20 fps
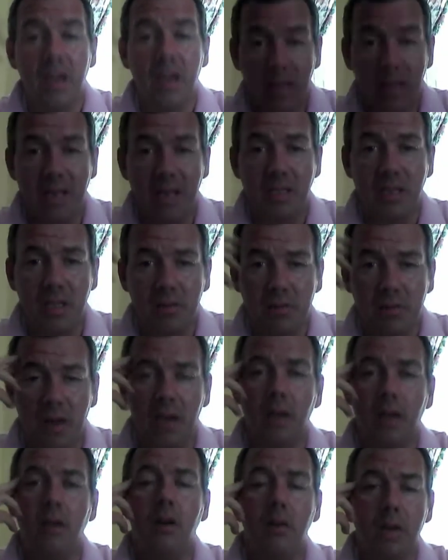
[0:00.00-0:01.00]
Yes, that's
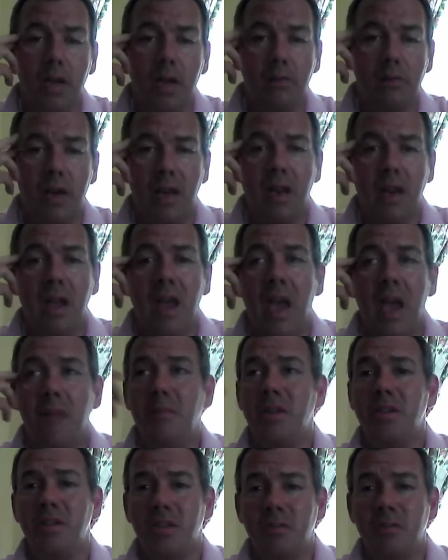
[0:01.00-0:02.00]
right. Okay, great. And Mr.